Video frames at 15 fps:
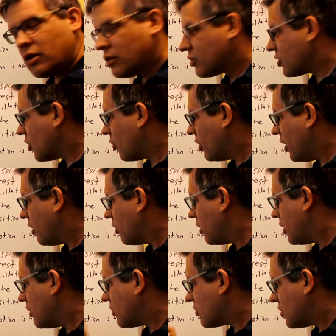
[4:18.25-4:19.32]
So here it
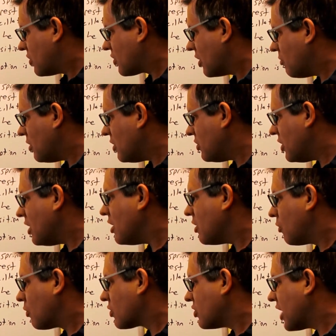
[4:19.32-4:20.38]
is. It's going to be d
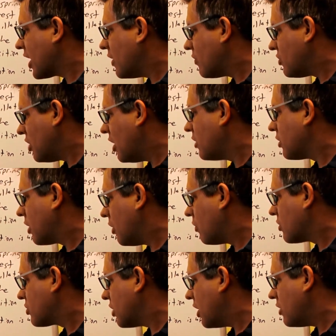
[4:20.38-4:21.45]
equals negative ten
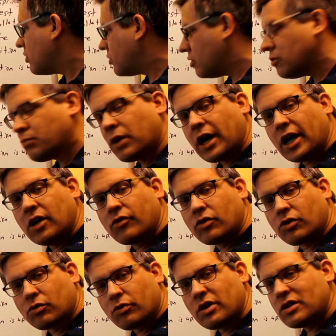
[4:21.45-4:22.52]
cosine two pi over
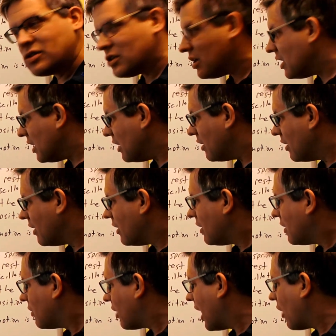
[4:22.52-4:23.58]
three t.
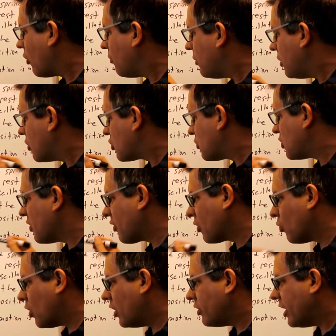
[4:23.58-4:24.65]
That would be the specific
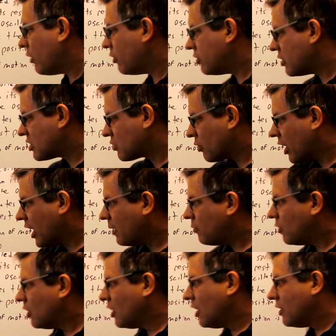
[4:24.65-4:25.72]
one that would describe
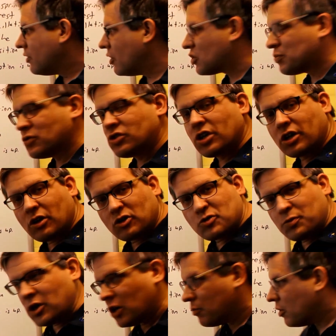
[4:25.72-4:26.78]
this particular
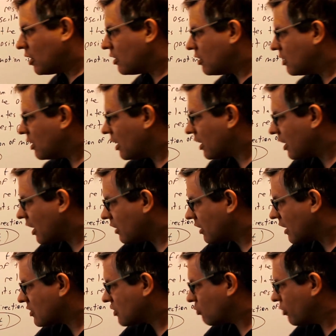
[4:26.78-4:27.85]
experiment. And again,
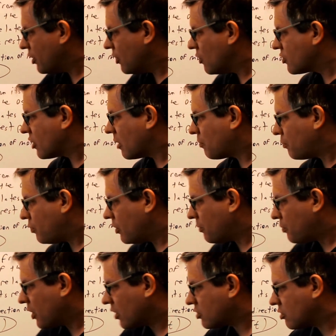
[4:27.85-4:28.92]
that's we used our the
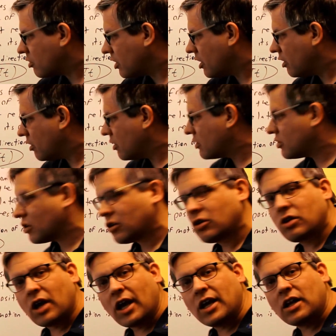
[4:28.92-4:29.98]
picture here is a
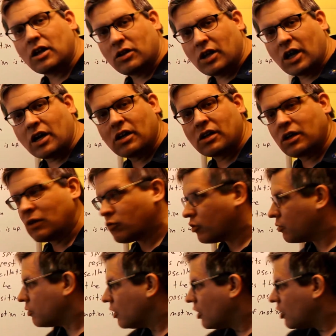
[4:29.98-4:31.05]
good aid on that. Again,
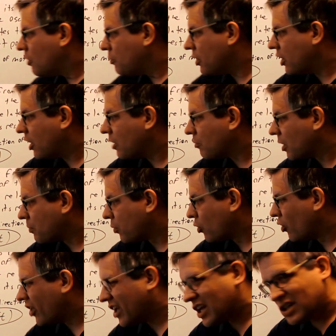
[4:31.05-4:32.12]
we're beginning by
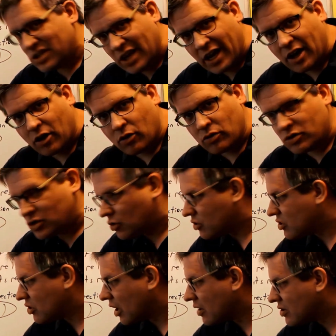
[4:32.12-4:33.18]
pulling it down, so it
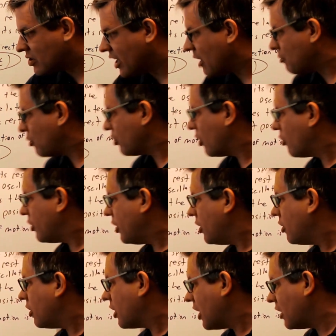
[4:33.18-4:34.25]
starts down below
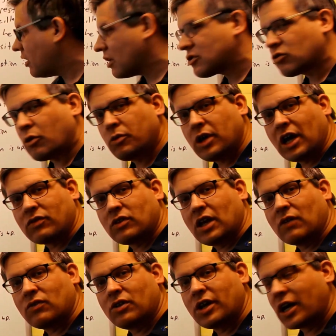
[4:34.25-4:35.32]
here. Again, that's why we have to
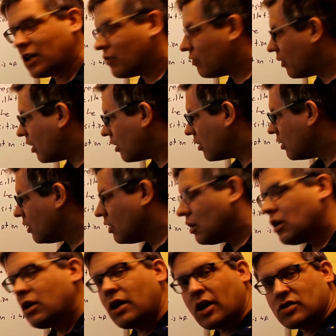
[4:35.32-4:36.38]
have the negative there
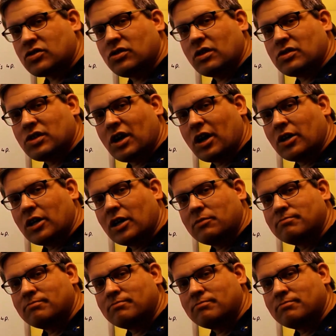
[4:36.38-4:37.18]
next to the ten.